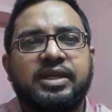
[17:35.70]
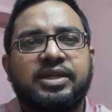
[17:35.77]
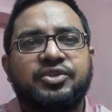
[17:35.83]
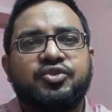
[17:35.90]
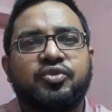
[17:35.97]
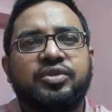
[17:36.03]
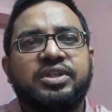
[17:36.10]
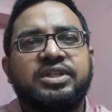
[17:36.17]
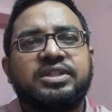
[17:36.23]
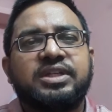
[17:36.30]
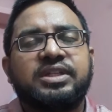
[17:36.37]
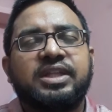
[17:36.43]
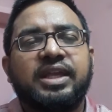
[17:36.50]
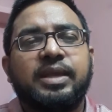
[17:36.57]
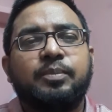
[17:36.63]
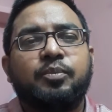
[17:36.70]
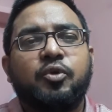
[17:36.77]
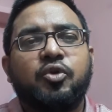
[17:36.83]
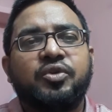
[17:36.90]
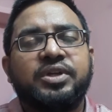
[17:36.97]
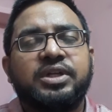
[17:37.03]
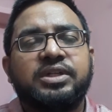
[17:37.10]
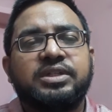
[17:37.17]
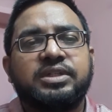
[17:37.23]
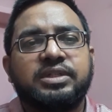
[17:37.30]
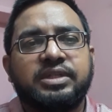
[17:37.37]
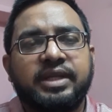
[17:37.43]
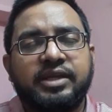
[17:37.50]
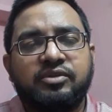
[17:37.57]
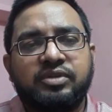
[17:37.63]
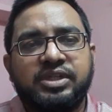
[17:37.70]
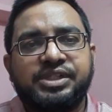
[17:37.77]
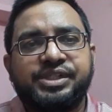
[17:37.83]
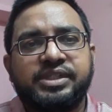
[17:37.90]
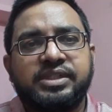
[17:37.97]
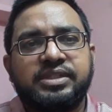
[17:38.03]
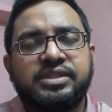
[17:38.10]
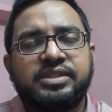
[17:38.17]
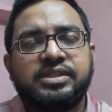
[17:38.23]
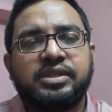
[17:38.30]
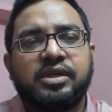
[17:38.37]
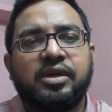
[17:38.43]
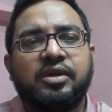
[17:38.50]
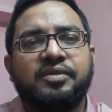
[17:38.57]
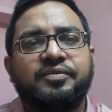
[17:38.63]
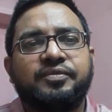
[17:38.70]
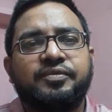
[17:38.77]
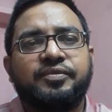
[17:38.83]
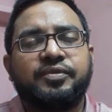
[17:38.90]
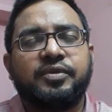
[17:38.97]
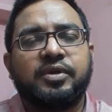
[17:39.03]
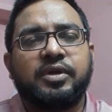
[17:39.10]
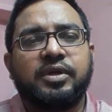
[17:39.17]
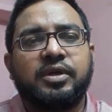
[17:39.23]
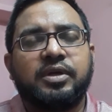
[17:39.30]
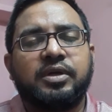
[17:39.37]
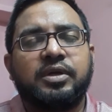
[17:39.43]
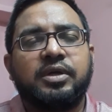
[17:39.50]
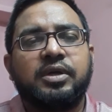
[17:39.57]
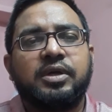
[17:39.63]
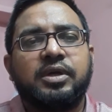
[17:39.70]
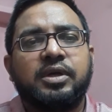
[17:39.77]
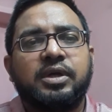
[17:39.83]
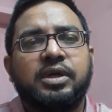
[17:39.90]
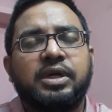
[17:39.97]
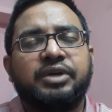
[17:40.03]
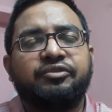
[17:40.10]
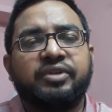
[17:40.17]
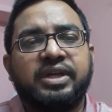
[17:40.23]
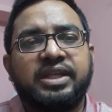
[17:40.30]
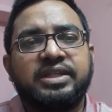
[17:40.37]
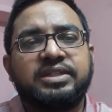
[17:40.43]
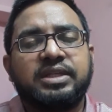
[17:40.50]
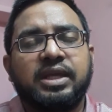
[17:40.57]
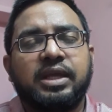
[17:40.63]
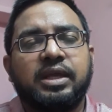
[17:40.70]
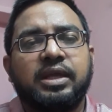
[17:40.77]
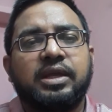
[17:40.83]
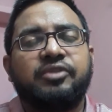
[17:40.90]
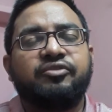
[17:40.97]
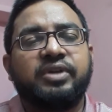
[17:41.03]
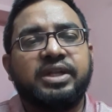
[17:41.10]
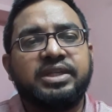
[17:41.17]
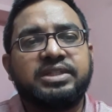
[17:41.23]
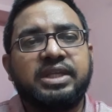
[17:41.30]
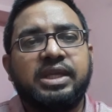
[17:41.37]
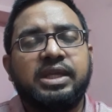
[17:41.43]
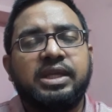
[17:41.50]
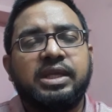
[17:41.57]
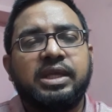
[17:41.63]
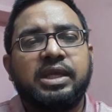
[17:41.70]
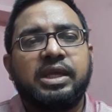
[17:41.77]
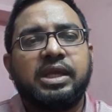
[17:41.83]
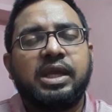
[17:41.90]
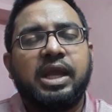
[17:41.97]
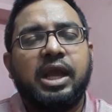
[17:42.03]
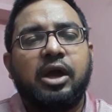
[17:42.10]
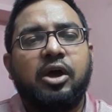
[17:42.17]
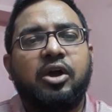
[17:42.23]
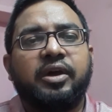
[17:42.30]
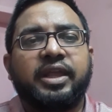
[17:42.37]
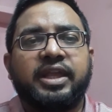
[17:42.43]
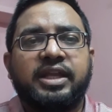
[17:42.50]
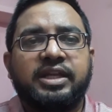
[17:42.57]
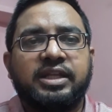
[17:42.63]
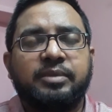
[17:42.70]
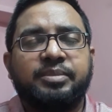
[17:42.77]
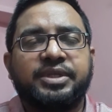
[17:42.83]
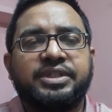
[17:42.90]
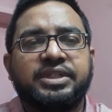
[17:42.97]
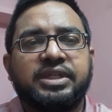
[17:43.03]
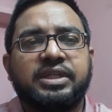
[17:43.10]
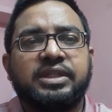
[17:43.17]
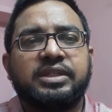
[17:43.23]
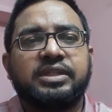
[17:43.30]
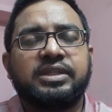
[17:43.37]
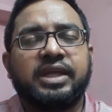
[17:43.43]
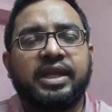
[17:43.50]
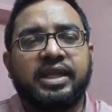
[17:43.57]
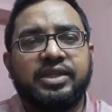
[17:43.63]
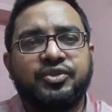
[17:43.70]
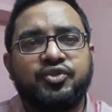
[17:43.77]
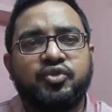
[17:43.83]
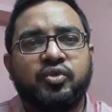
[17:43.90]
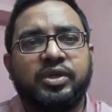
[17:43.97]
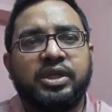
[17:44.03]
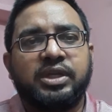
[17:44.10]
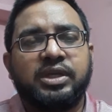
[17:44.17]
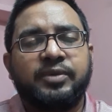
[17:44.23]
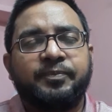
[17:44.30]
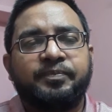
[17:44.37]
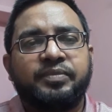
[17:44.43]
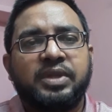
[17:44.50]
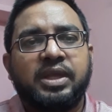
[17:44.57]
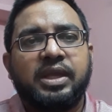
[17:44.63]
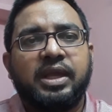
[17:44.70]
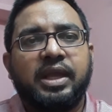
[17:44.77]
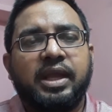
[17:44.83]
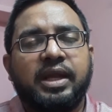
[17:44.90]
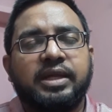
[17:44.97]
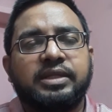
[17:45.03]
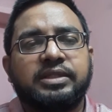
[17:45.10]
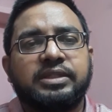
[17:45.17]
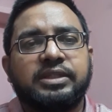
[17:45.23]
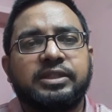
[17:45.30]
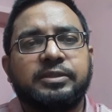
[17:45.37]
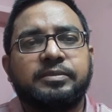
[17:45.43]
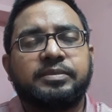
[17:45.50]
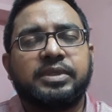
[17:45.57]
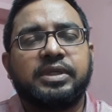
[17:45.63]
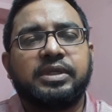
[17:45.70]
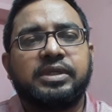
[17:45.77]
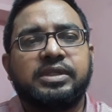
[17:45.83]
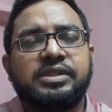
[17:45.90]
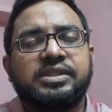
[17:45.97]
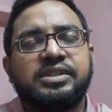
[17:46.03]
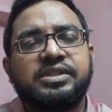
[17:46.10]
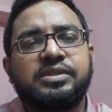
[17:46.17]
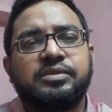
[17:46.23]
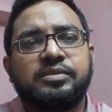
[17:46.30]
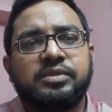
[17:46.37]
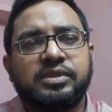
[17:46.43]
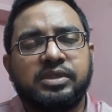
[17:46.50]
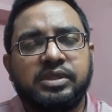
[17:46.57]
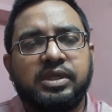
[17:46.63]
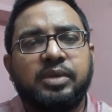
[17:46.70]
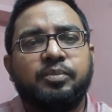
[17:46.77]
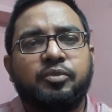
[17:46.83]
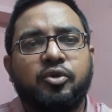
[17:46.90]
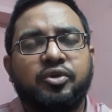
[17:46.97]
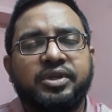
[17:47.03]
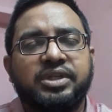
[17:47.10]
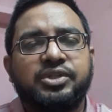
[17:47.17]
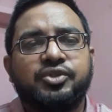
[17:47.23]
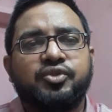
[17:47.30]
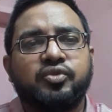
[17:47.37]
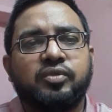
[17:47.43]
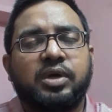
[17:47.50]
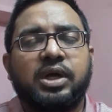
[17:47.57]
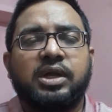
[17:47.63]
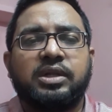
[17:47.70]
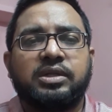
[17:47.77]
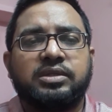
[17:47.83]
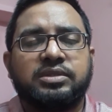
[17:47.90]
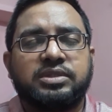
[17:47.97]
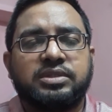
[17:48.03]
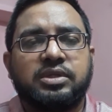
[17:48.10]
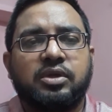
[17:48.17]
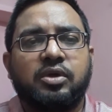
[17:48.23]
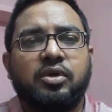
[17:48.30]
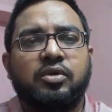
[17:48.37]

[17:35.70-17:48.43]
So these are the important regulations of releasing or inhibiting the insulin, and it is important to us